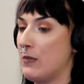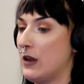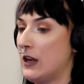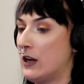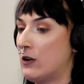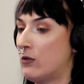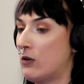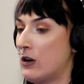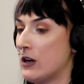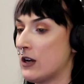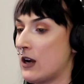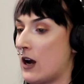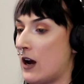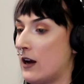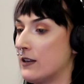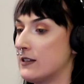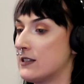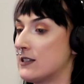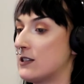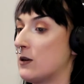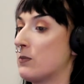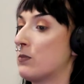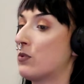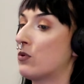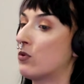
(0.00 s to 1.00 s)
In
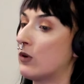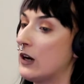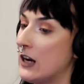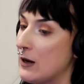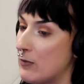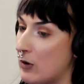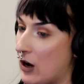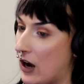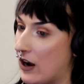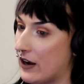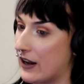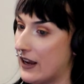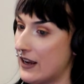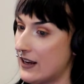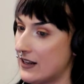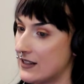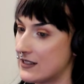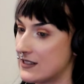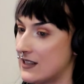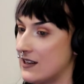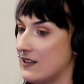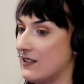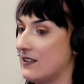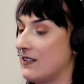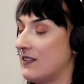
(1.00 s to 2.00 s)
regards to
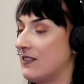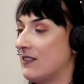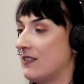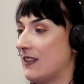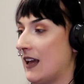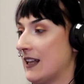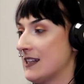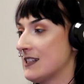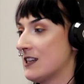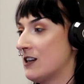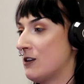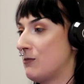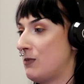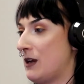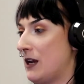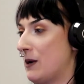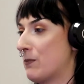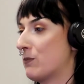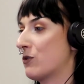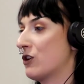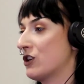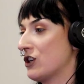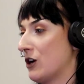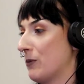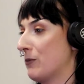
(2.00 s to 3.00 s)
prebiotics, that's going to be
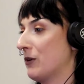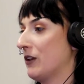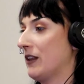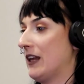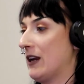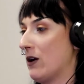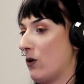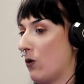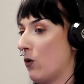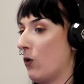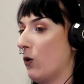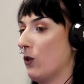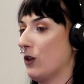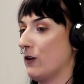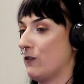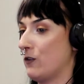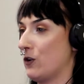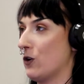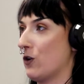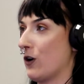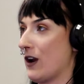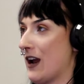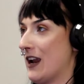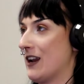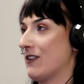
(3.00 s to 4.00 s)
predominantly all of
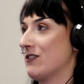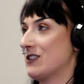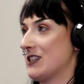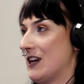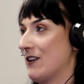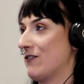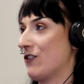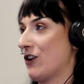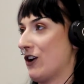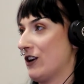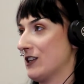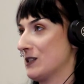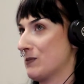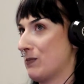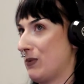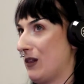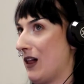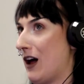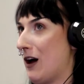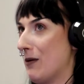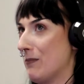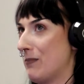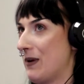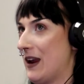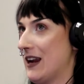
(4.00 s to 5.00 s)
your kind of diverse
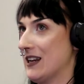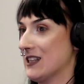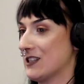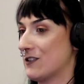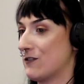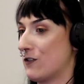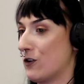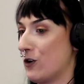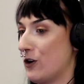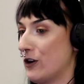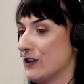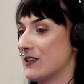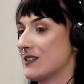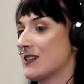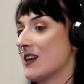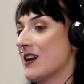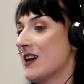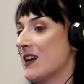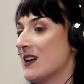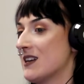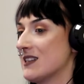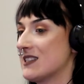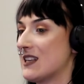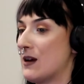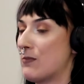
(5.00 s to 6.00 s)
plant-based foods.
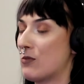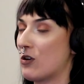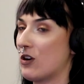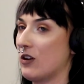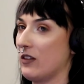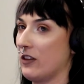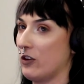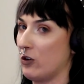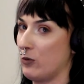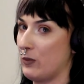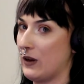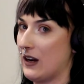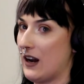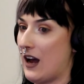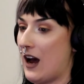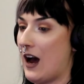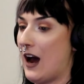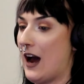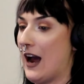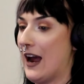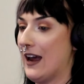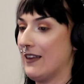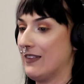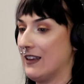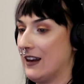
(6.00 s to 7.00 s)
Some are a little bit
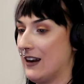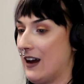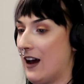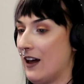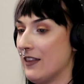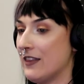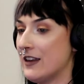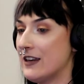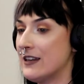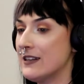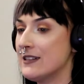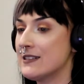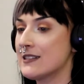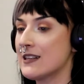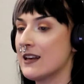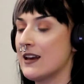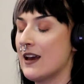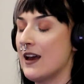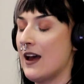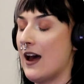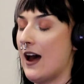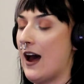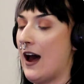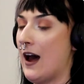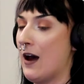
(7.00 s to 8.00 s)
higher than others.
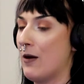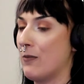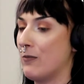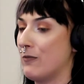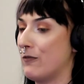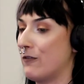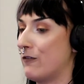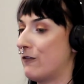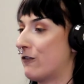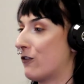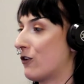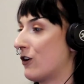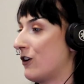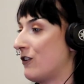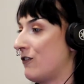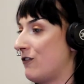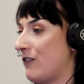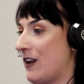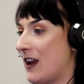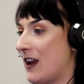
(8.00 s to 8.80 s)
For